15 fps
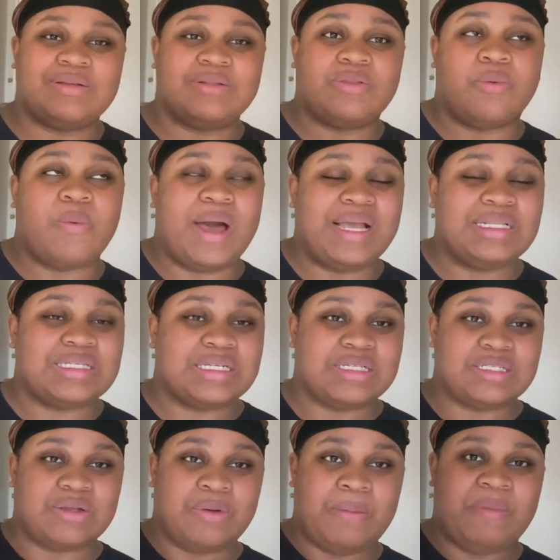the white
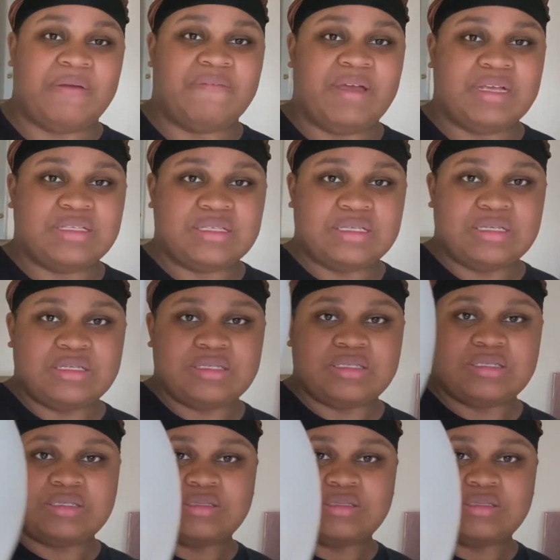ceramic vases.